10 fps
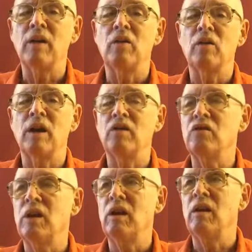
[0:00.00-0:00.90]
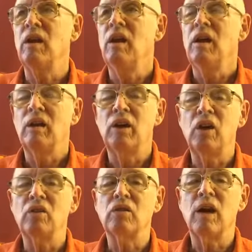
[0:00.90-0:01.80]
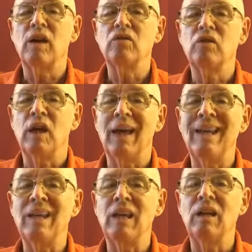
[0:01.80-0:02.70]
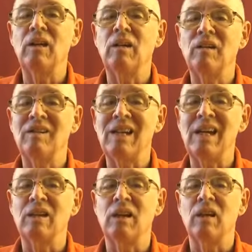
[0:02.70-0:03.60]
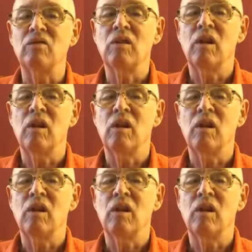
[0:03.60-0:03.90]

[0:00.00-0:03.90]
or I sing kirtans to Indian deities.